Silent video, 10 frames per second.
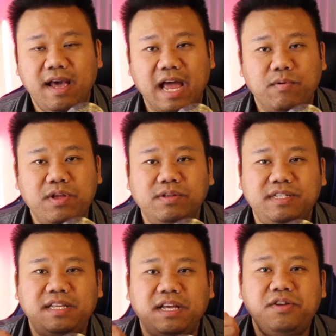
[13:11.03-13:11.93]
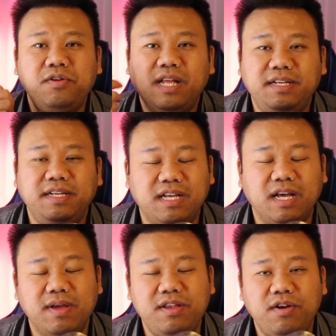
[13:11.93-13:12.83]
And when you see the utilities
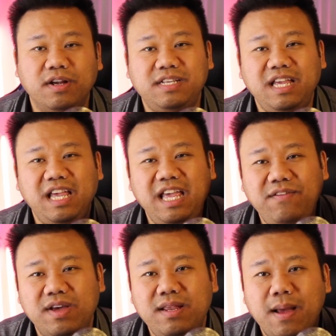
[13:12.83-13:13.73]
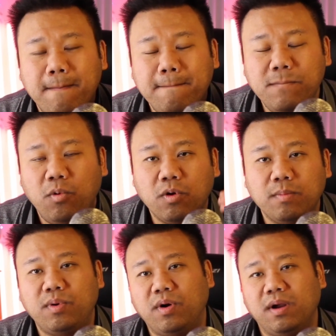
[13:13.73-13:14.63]
come in, you're going to see even more
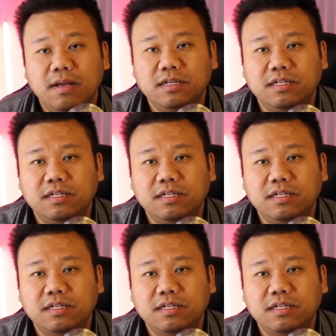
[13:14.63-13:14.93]
burn.